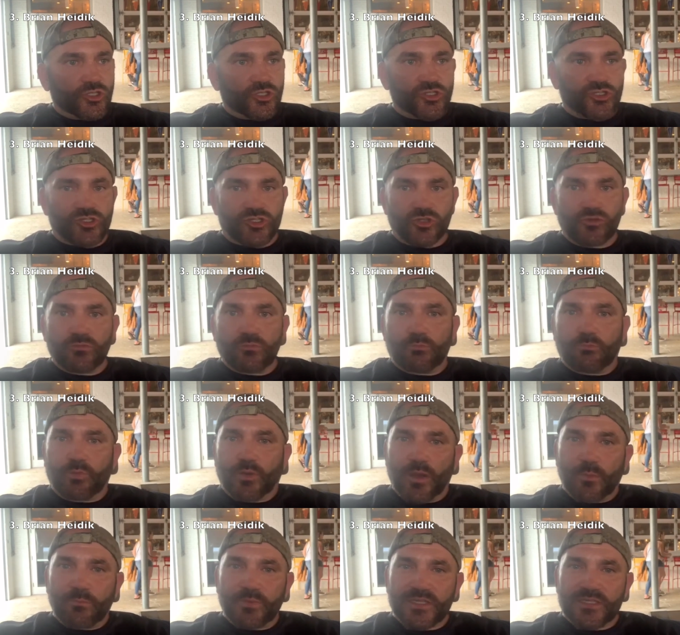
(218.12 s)
you're shooting
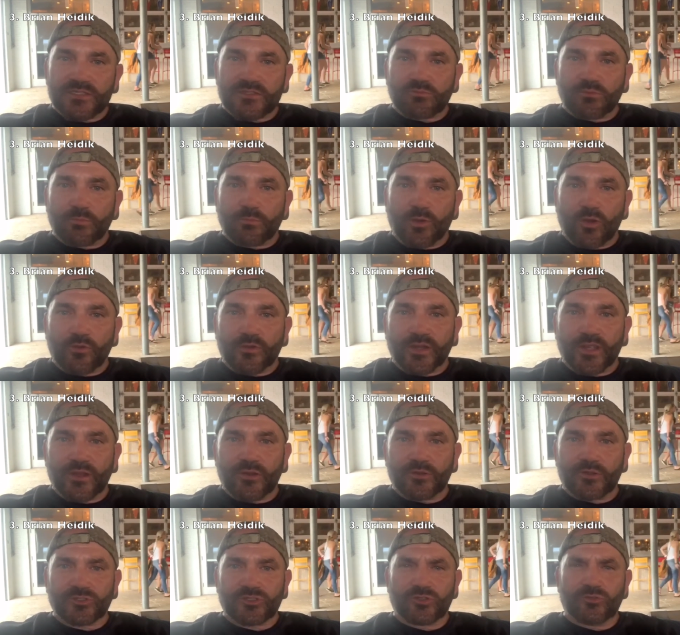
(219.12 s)
puppies with bow and
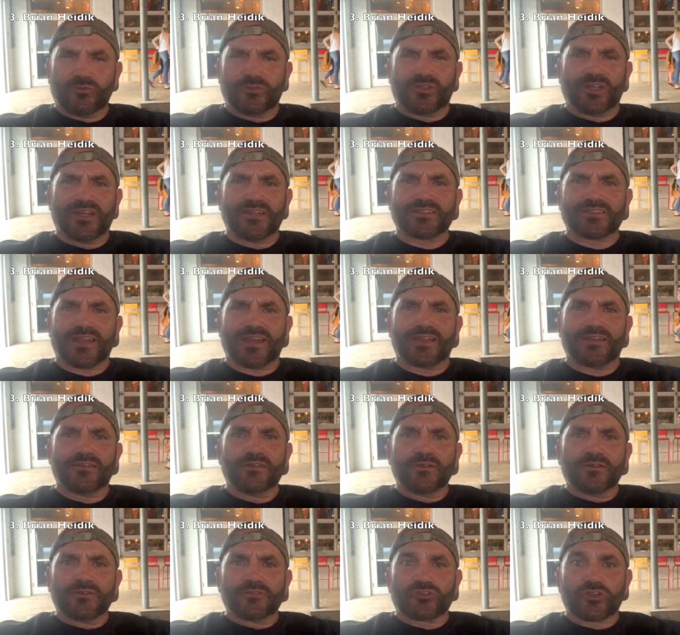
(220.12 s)
arrows. Who does that?
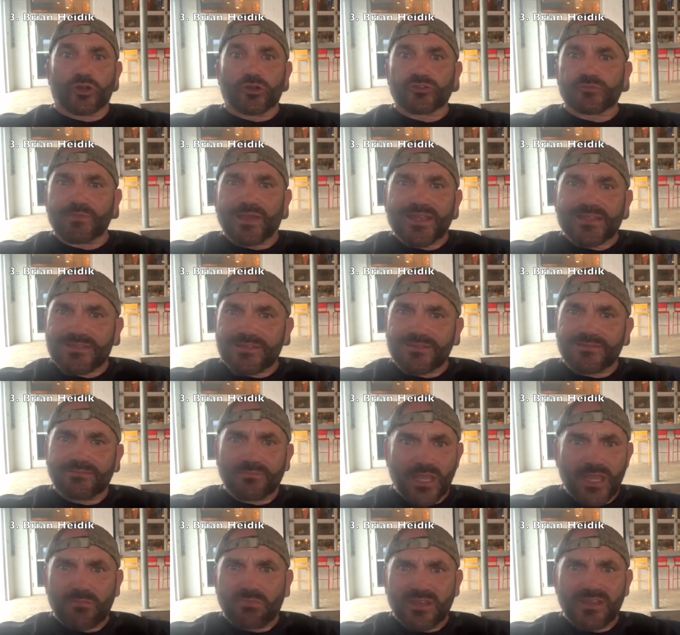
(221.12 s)
Charles
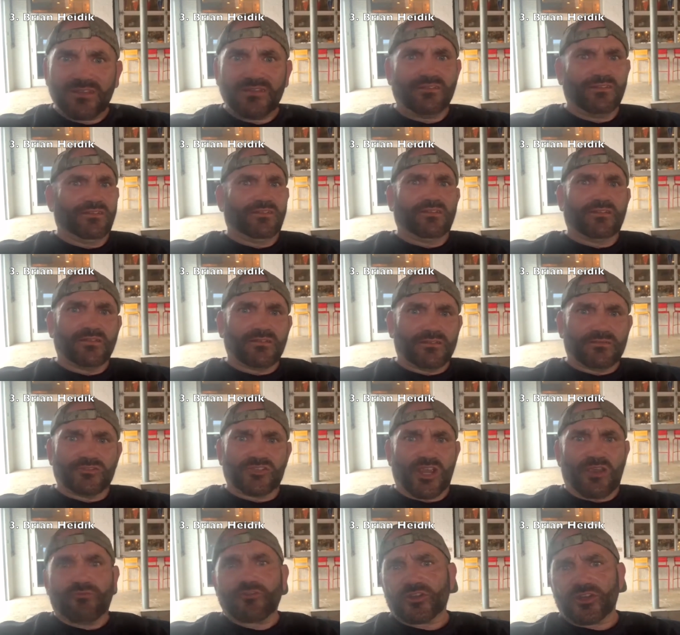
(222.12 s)
Manson, maybe.
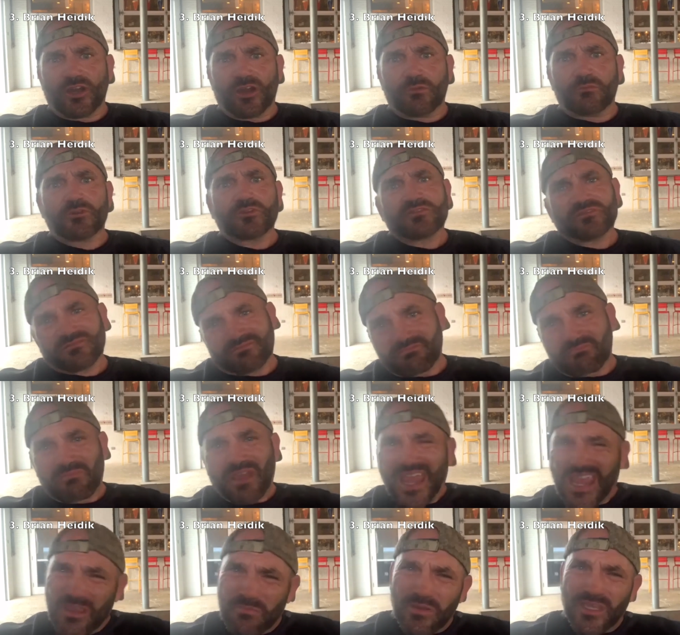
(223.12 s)
Jeffrey Dahmer's,
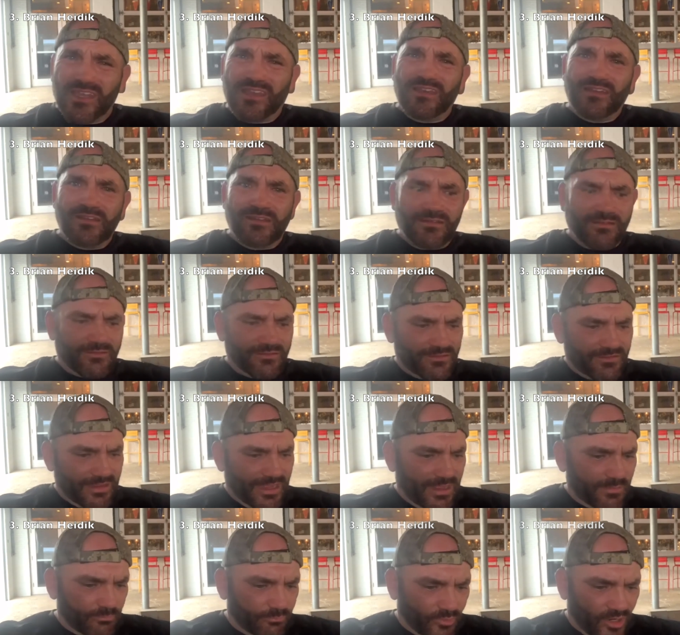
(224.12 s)
maybe.
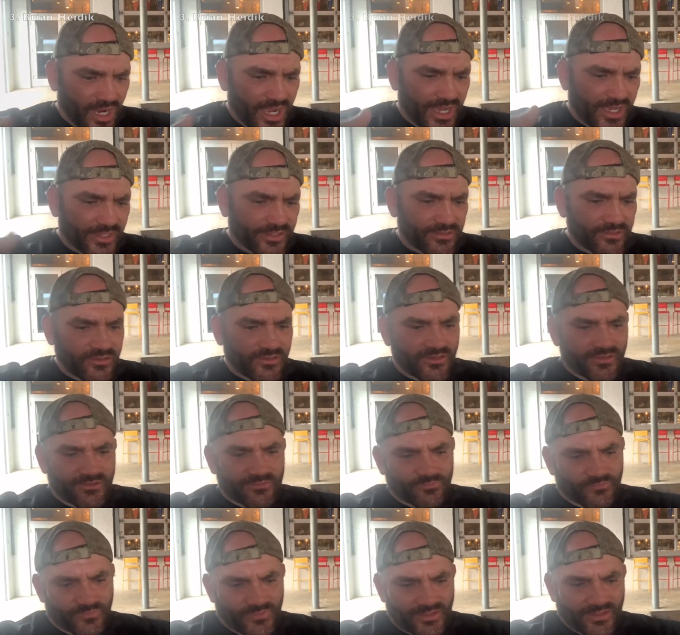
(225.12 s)
And Brian
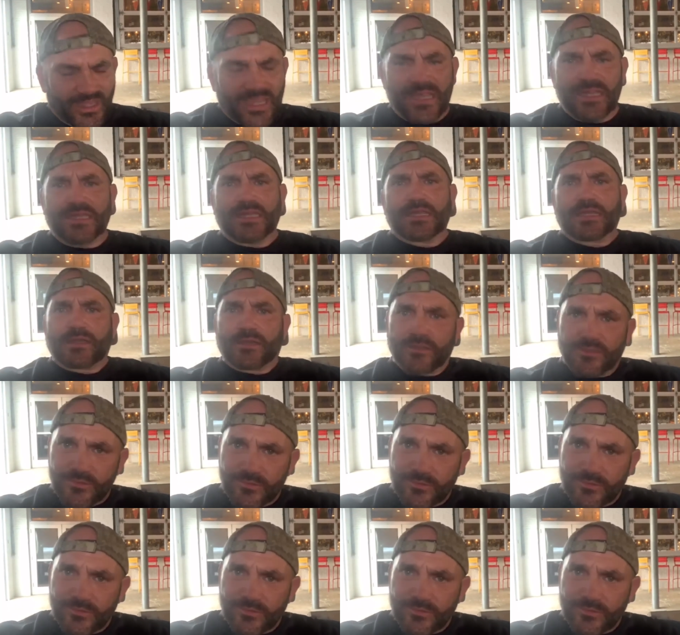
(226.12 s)
Hedick